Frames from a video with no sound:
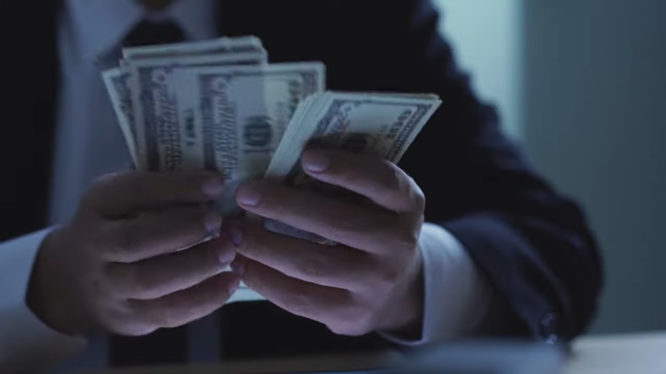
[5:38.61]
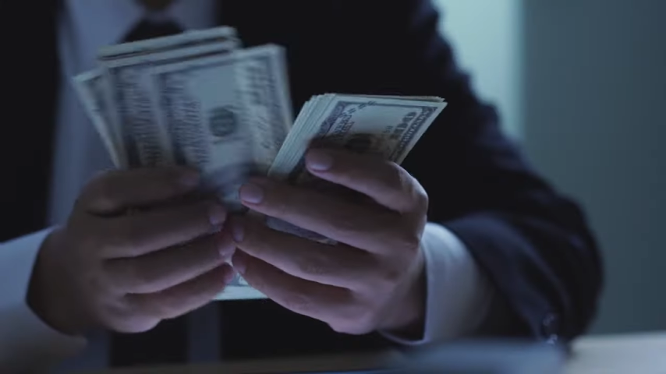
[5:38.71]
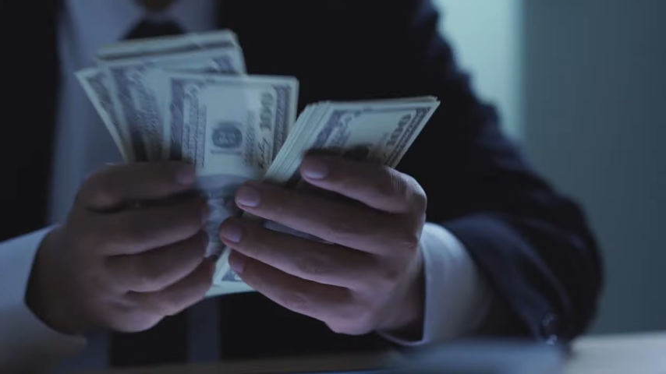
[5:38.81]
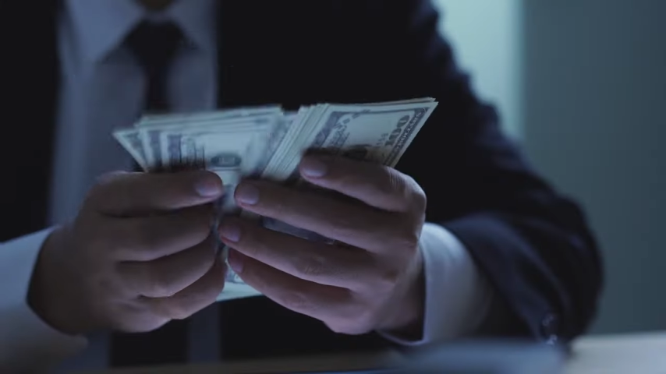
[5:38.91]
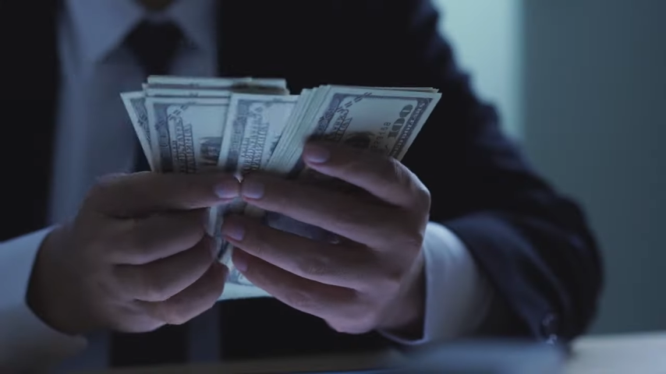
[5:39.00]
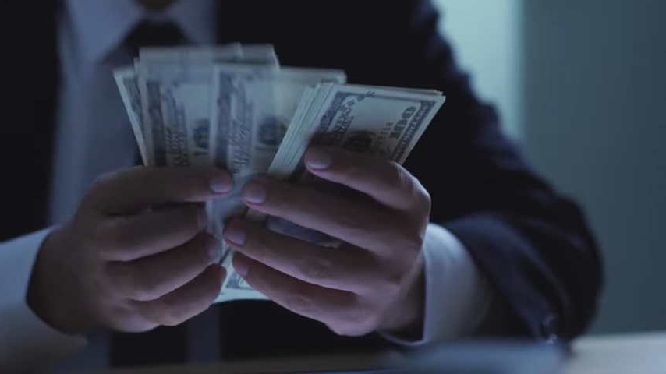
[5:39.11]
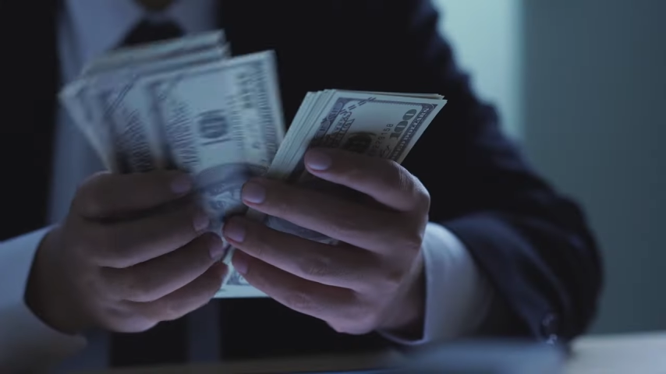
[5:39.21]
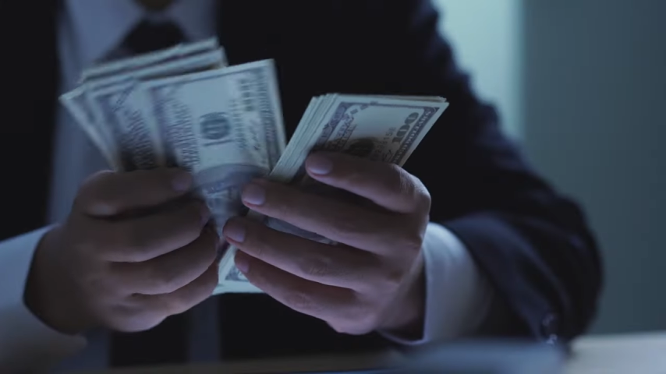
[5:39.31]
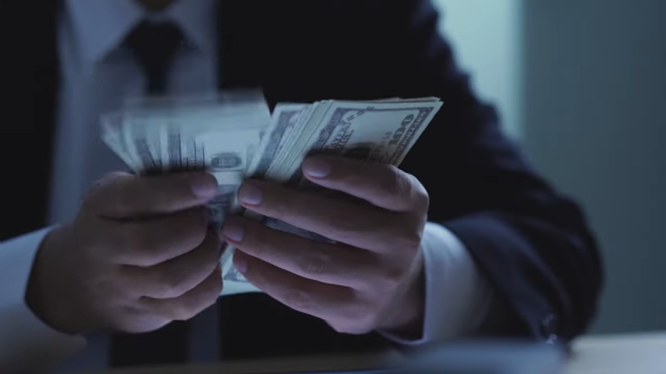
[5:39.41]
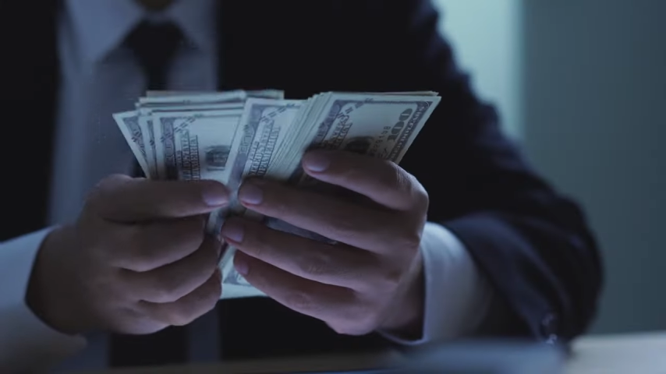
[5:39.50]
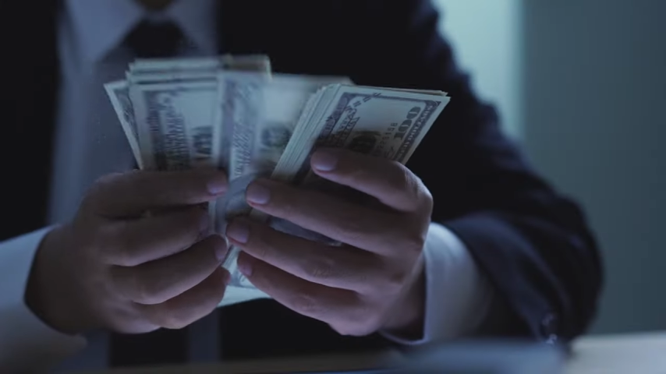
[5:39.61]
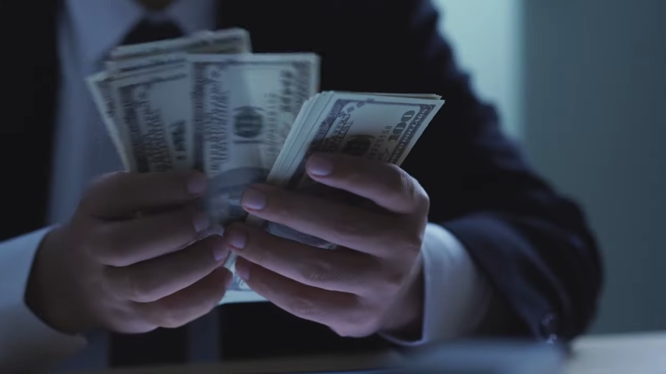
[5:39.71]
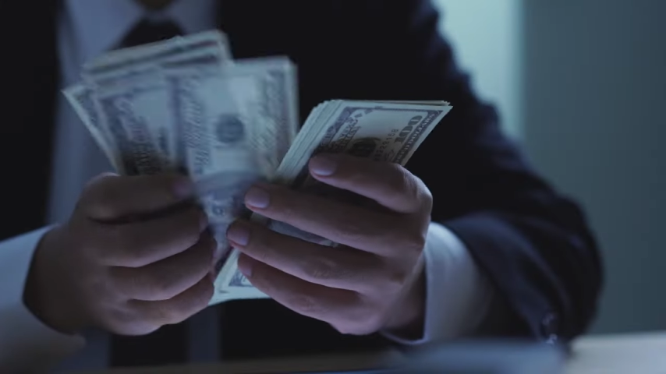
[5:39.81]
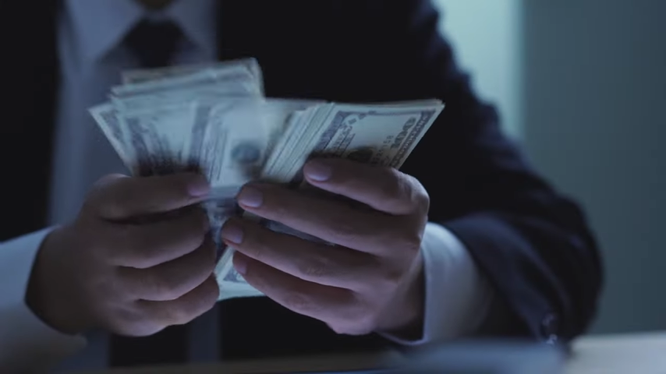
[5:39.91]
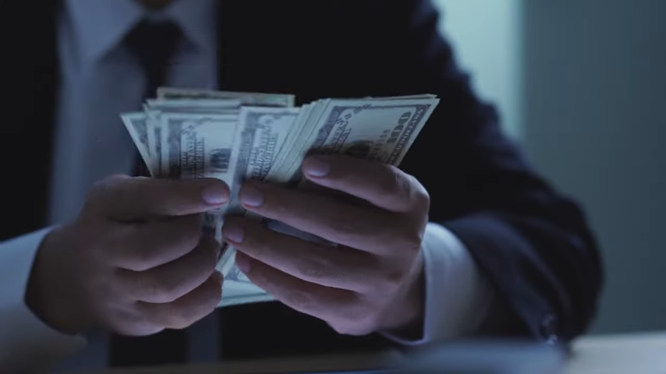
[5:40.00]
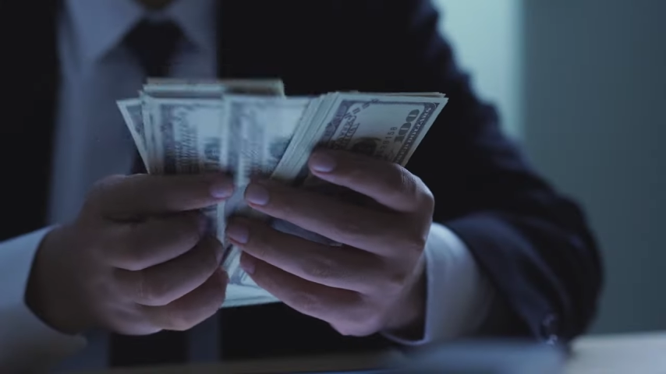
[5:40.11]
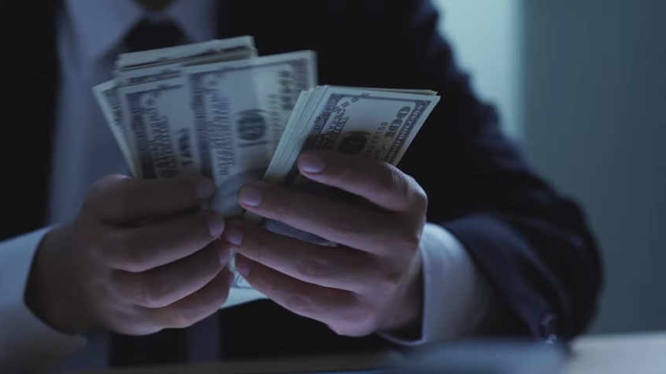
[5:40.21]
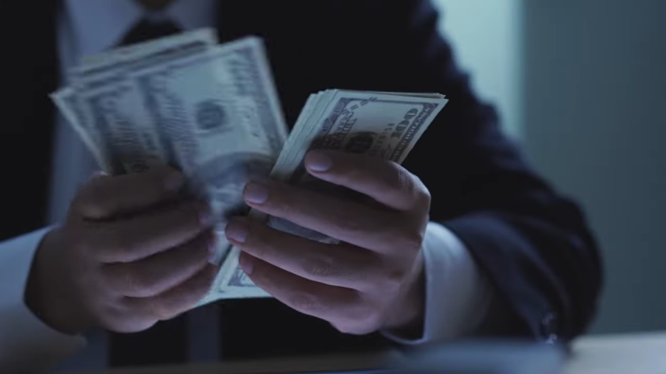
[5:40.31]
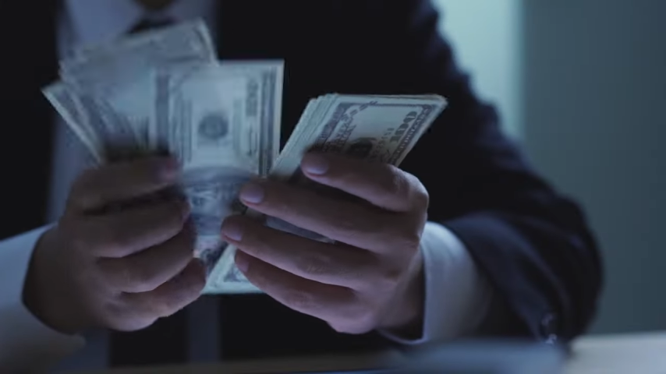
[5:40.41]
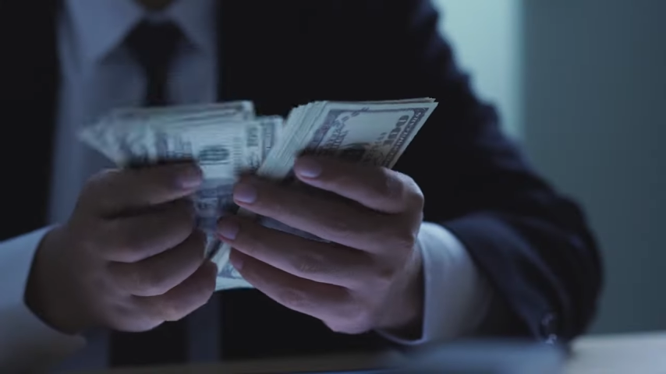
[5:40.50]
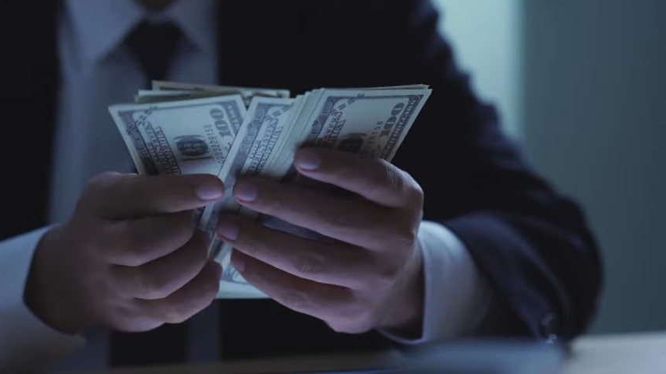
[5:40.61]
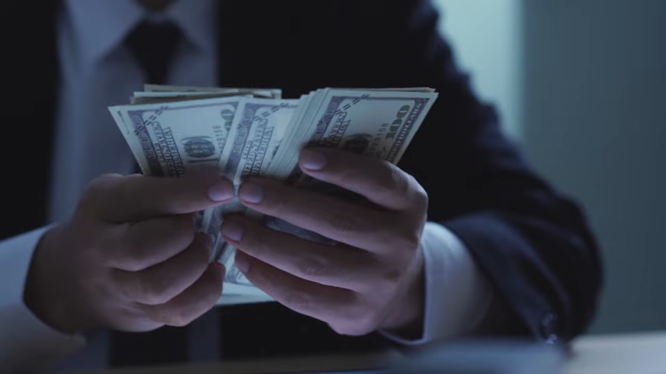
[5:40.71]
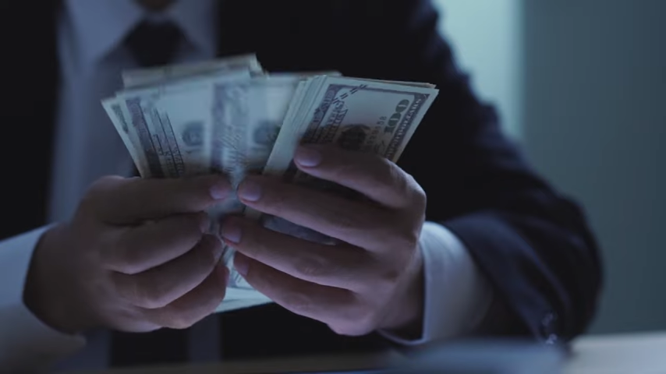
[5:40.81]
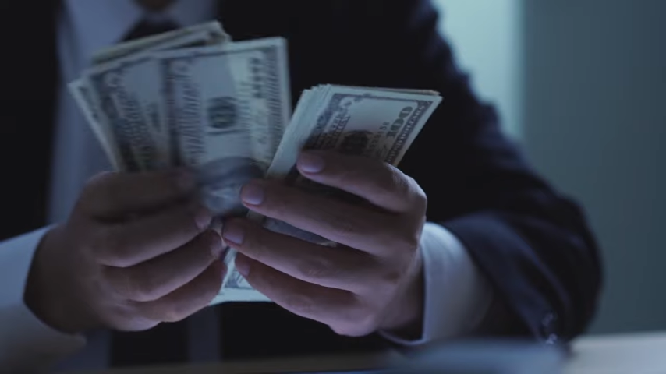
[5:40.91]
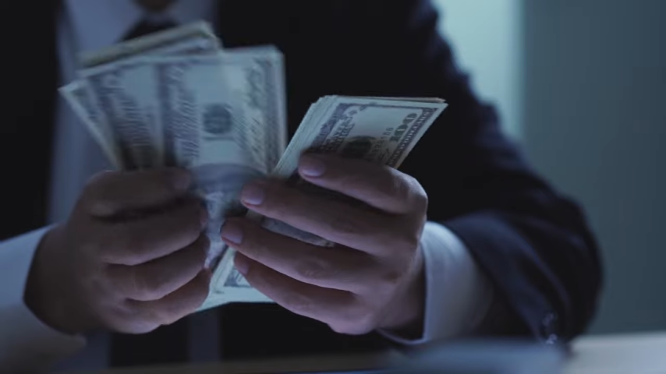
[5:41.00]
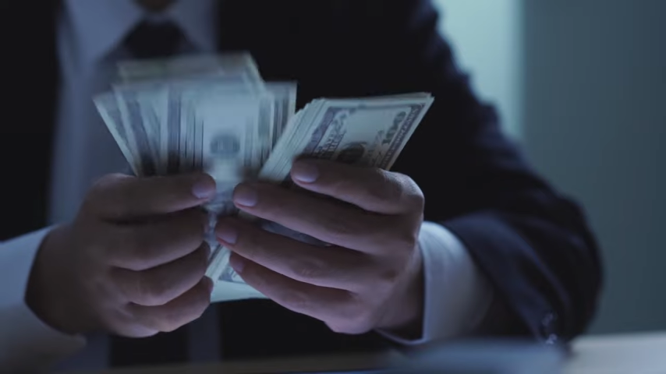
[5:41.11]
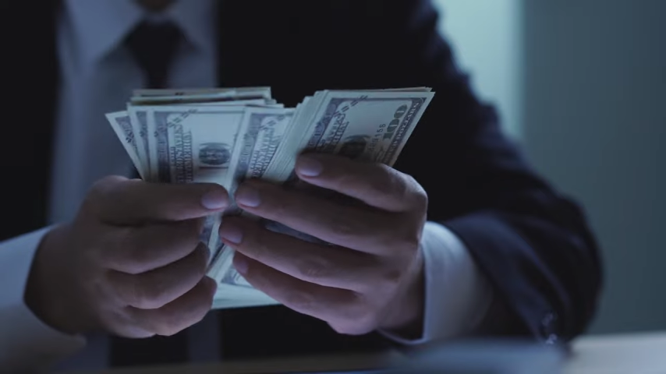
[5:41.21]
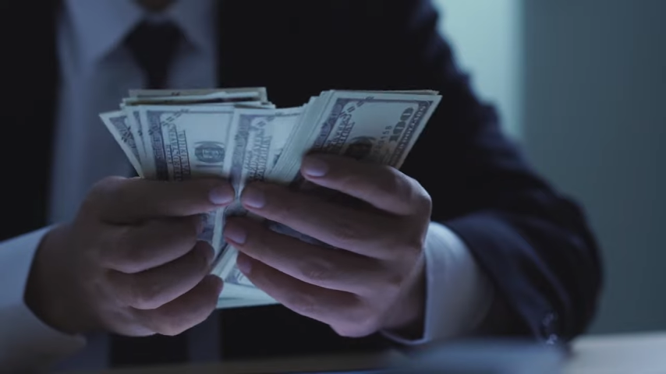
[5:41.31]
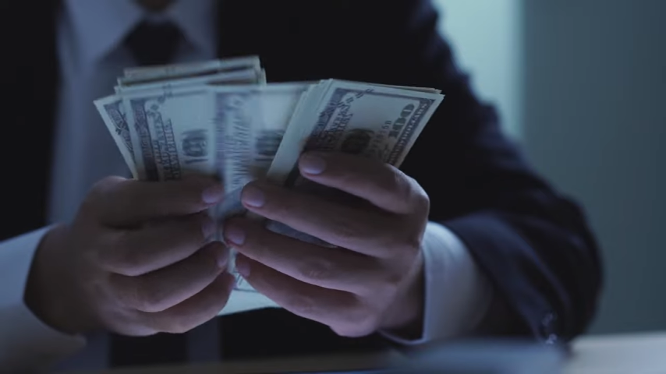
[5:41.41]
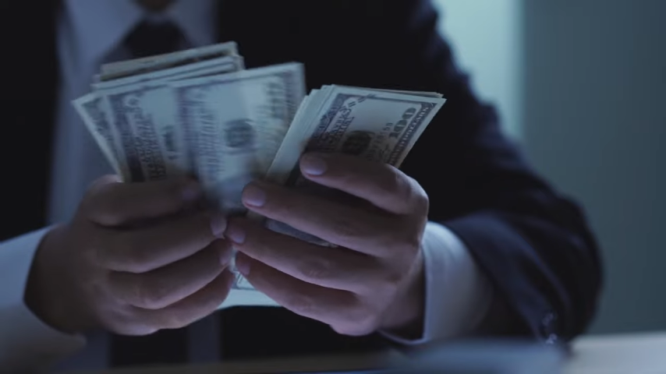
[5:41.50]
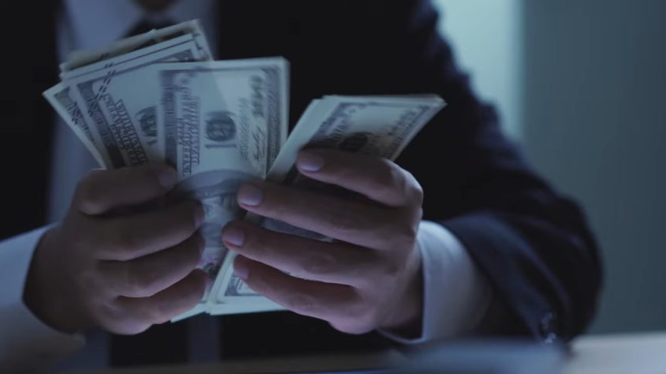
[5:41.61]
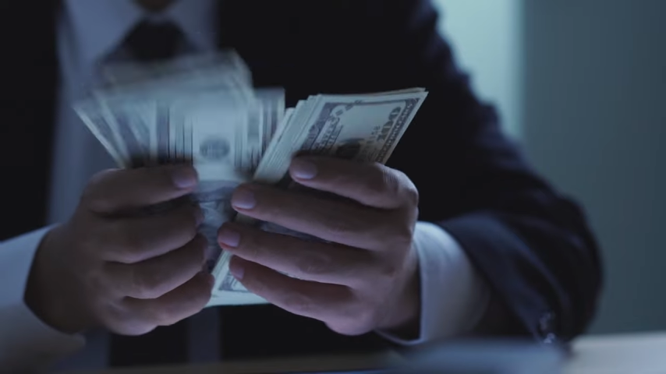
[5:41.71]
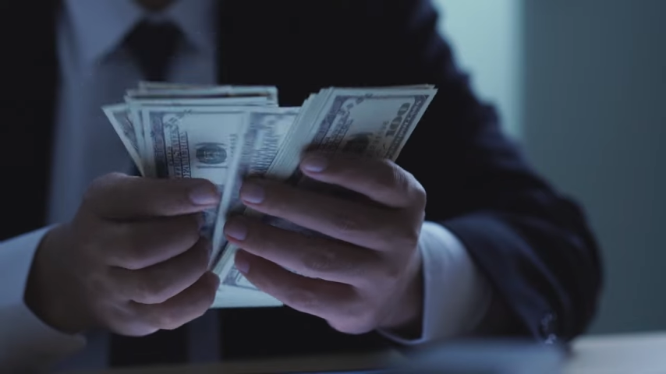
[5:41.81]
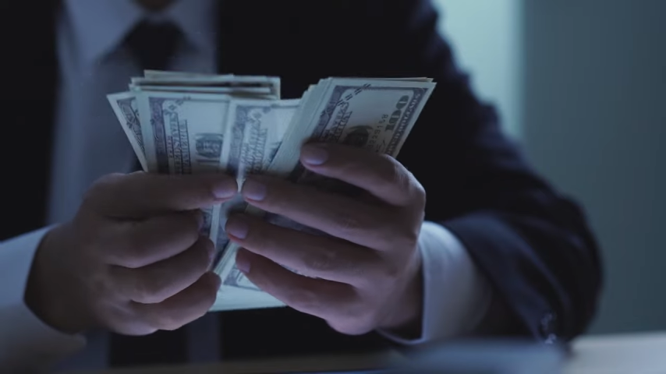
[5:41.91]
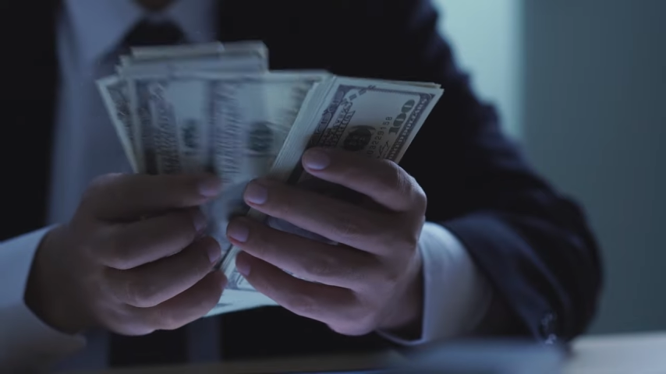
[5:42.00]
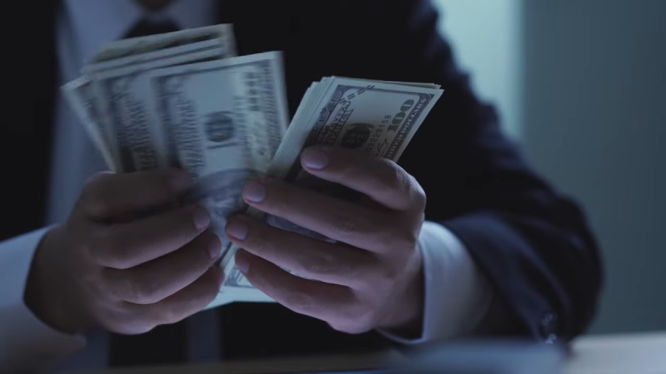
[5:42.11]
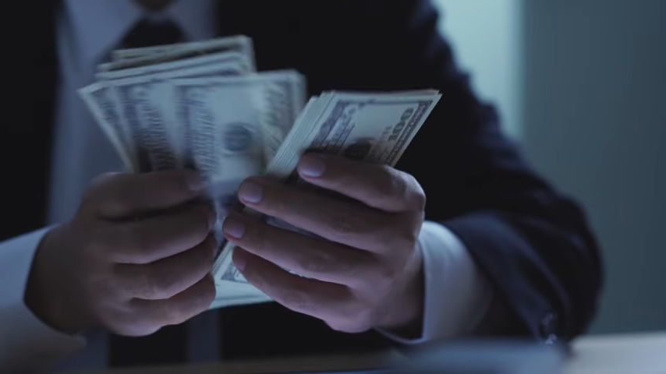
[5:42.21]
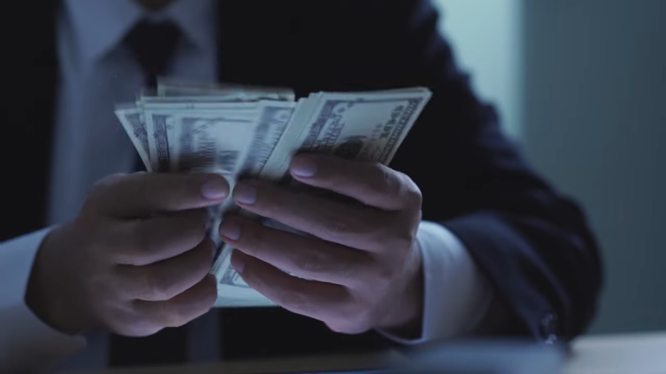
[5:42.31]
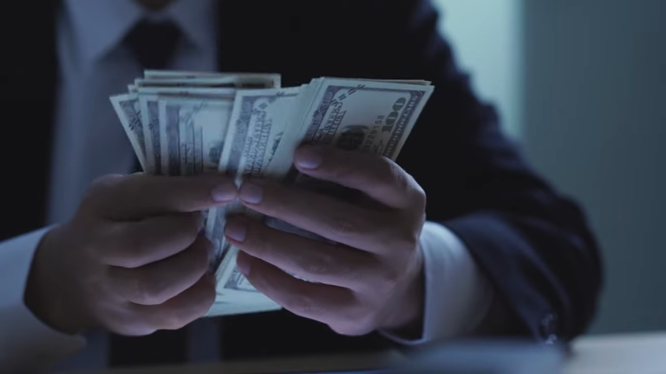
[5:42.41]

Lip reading: Nobody's mouth can be seen.